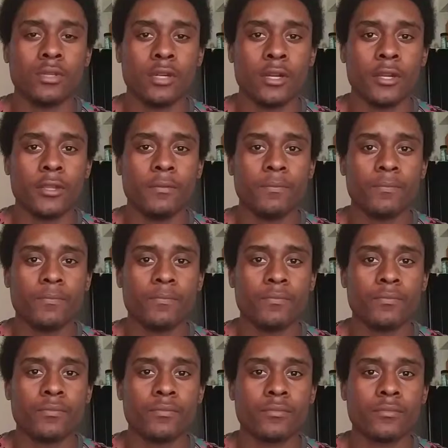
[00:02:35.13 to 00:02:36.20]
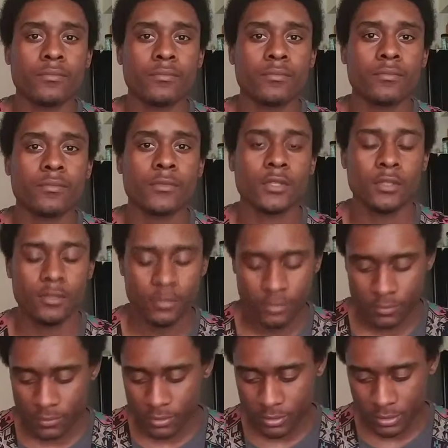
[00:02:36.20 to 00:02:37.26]
All right. And you
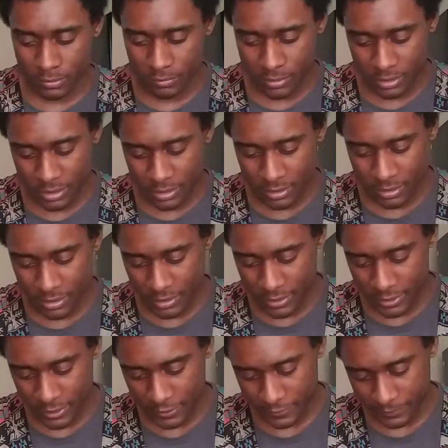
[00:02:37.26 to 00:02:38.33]
know what? Let me get uh,